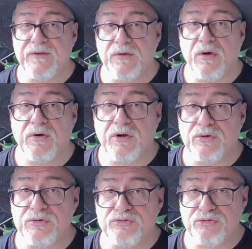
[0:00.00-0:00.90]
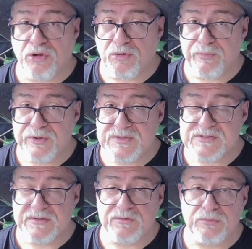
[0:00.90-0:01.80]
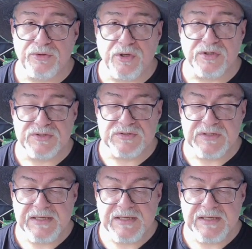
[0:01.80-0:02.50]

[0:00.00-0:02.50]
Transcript: you are a control person or not.